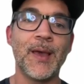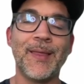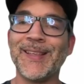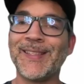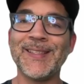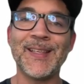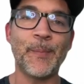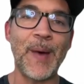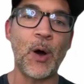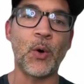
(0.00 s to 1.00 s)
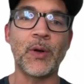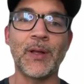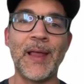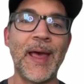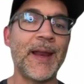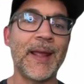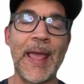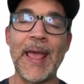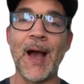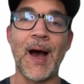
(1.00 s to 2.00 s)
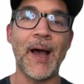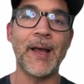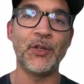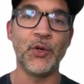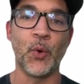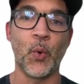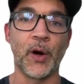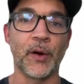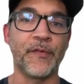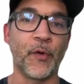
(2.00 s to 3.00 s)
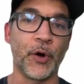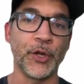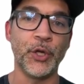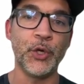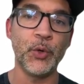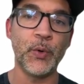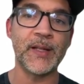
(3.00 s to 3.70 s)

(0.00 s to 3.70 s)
This isn't about letting AI do the work for you.